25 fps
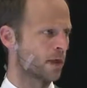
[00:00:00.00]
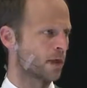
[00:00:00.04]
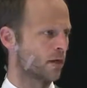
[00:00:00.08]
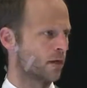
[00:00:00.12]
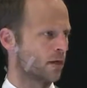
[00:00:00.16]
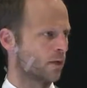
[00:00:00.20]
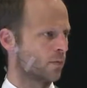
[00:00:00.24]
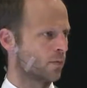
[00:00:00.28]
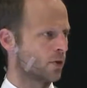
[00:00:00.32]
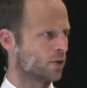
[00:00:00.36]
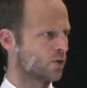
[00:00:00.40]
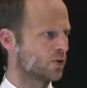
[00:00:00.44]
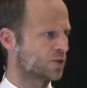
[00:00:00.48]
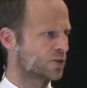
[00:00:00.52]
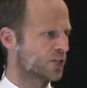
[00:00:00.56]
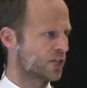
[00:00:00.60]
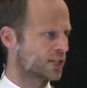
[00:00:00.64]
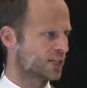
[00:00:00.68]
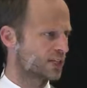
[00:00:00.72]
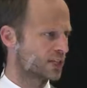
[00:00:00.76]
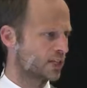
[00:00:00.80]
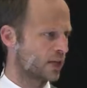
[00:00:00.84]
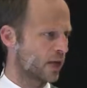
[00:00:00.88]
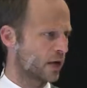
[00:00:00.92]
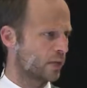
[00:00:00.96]
because
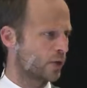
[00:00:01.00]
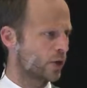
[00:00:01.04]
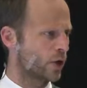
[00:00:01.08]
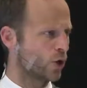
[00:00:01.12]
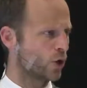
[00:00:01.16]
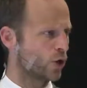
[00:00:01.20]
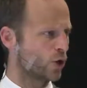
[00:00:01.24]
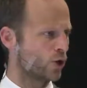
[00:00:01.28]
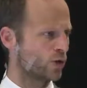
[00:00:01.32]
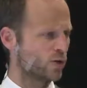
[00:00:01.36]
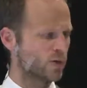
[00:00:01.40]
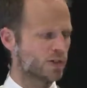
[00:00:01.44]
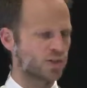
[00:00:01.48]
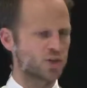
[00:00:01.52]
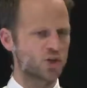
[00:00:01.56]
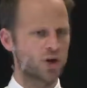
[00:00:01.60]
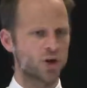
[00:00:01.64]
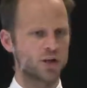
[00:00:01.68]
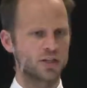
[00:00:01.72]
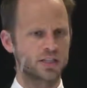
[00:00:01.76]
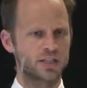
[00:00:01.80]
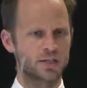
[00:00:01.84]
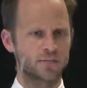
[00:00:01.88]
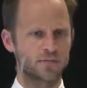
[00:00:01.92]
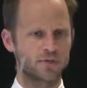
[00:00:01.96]
yesterday we heard this
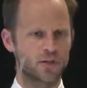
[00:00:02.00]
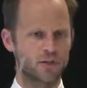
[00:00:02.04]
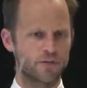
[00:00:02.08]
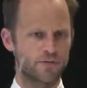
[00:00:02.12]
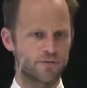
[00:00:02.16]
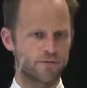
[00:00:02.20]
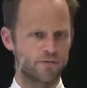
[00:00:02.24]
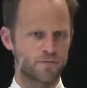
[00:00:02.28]
concept of